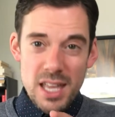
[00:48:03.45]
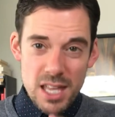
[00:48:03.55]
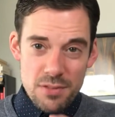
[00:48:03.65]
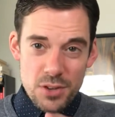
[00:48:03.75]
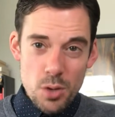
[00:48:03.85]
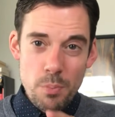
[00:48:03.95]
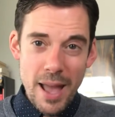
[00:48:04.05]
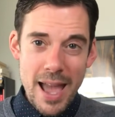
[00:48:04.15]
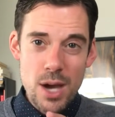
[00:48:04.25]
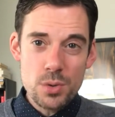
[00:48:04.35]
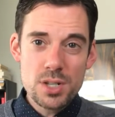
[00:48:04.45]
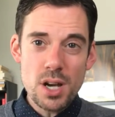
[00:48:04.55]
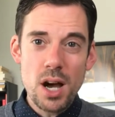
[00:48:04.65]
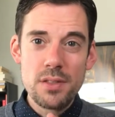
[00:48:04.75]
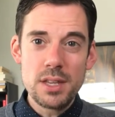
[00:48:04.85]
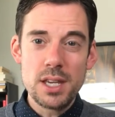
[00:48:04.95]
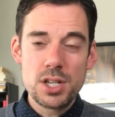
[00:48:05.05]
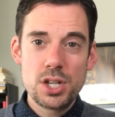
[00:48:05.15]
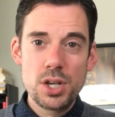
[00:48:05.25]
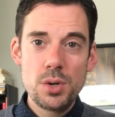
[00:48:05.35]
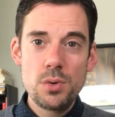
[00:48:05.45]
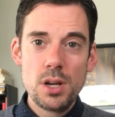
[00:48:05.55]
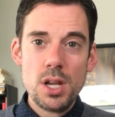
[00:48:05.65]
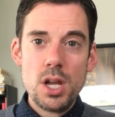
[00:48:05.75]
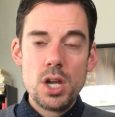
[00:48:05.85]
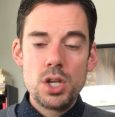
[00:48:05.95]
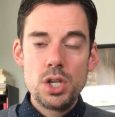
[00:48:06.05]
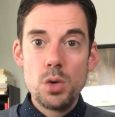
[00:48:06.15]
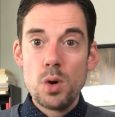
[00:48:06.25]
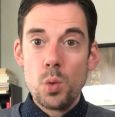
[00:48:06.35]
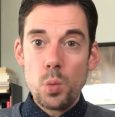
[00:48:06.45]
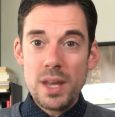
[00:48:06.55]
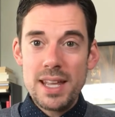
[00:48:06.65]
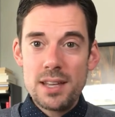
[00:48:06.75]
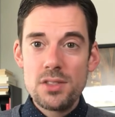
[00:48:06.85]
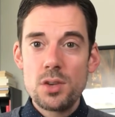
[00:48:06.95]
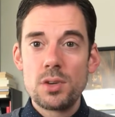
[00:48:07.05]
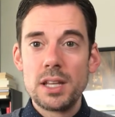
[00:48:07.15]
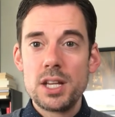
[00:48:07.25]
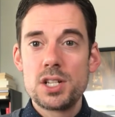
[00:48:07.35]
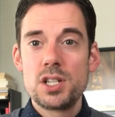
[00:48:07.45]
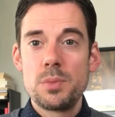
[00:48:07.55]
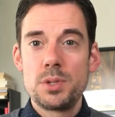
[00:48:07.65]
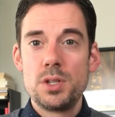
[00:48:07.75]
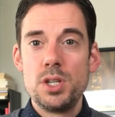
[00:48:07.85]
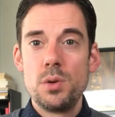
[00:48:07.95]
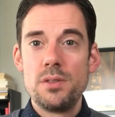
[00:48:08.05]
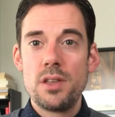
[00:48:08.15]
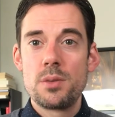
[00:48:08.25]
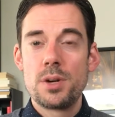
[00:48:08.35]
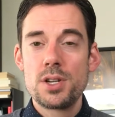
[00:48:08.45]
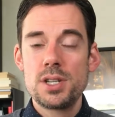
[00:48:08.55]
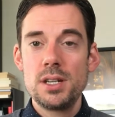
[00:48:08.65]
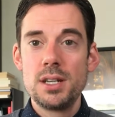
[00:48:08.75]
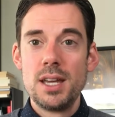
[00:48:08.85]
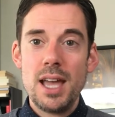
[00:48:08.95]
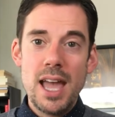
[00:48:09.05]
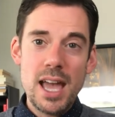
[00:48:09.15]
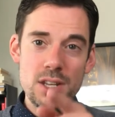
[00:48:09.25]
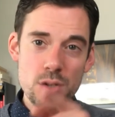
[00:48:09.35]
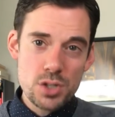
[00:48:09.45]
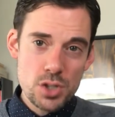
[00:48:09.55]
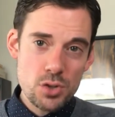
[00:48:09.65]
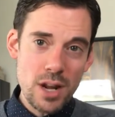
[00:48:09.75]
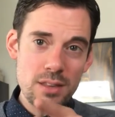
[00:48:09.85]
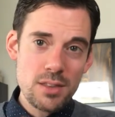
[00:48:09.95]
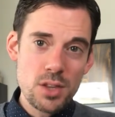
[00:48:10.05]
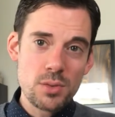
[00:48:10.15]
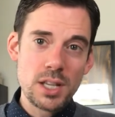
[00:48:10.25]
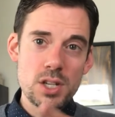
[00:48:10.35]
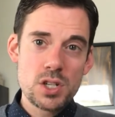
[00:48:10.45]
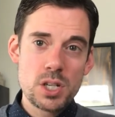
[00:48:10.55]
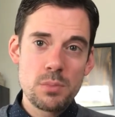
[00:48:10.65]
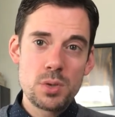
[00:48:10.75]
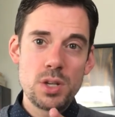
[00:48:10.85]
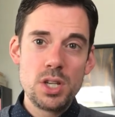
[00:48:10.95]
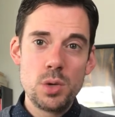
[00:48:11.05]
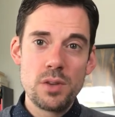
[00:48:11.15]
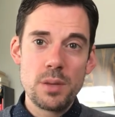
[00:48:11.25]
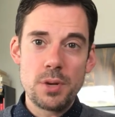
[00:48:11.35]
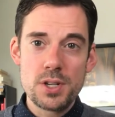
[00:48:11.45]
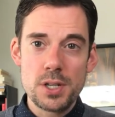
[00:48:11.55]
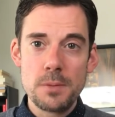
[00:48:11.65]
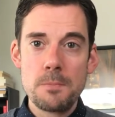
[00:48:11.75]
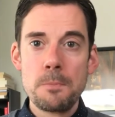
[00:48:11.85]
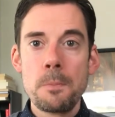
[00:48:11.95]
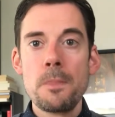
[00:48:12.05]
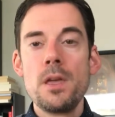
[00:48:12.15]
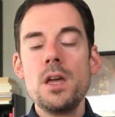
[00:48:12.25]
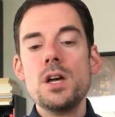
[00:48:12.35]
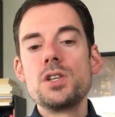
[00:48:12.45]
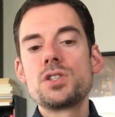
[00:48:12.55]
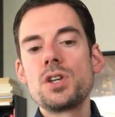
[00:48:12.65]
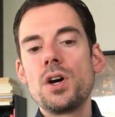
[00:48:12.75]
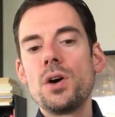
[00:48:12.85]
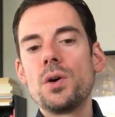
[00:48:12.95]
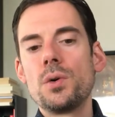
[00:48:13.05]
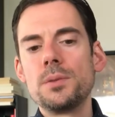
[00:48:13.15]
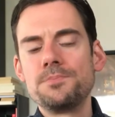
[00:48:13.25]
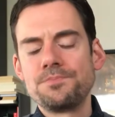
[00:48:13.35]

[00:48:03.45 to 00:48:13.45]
If you pound on the issue, you weaken the relationship between you and the other person, and you strengthen the relationship between you and the person. So